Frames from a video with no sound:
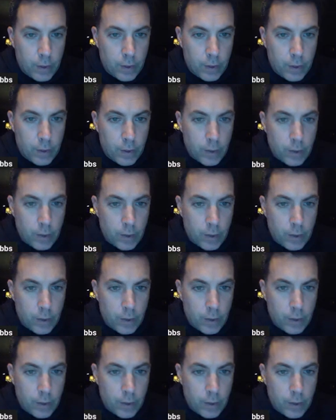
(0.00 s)
So here's
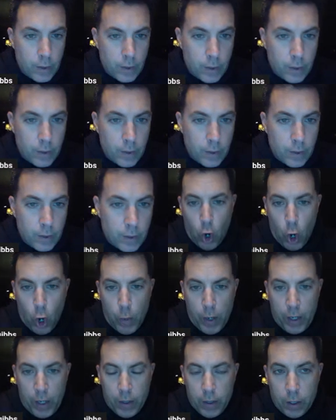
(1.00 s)
Apache with
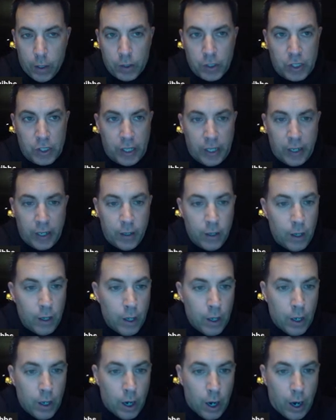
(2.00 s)
Army. You'll see it.
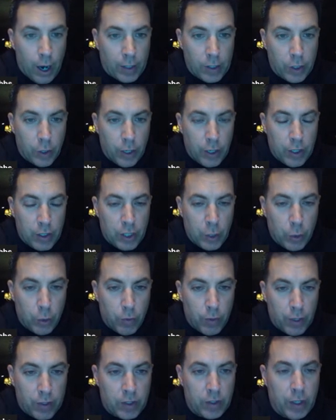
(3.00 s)
All right, so here you see where
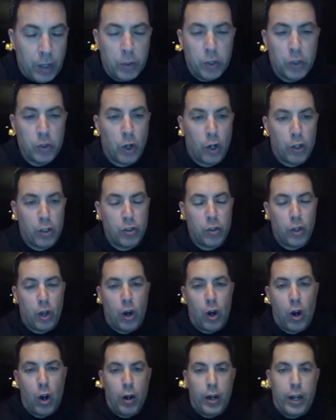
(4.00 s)
this this was our
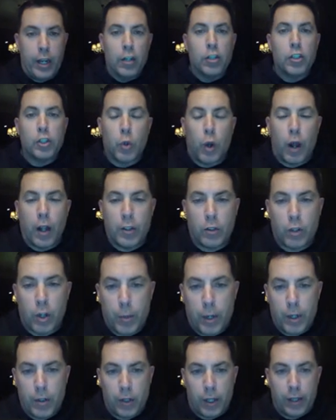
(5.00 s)
our inner squad
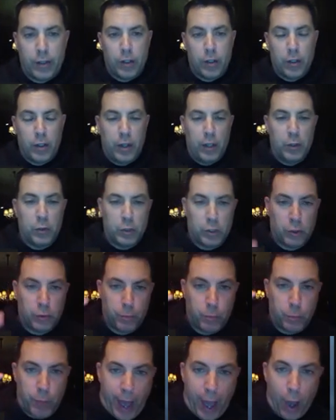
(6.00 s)
scrimmage. Like so this was
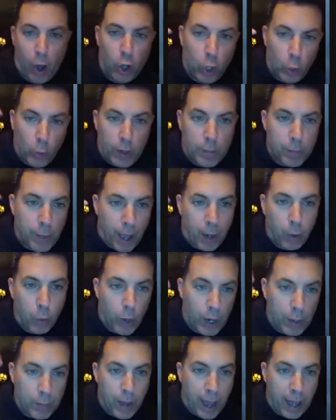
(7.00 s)
back all the way back,
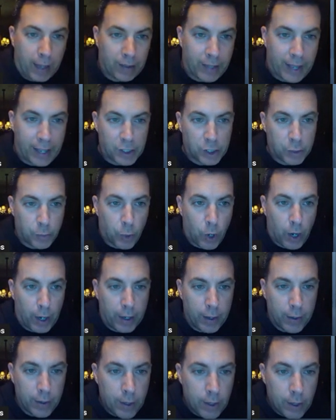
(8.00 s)
way back last spring.
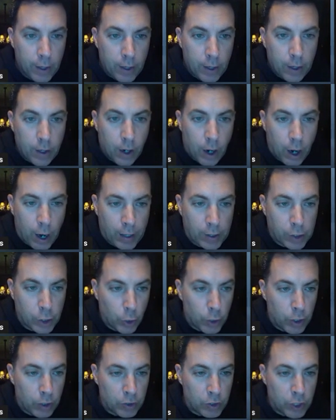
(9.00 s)
All right, so
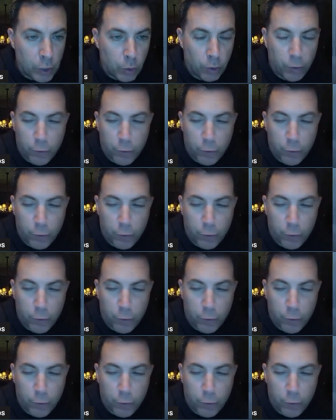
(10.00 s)
you'll see we're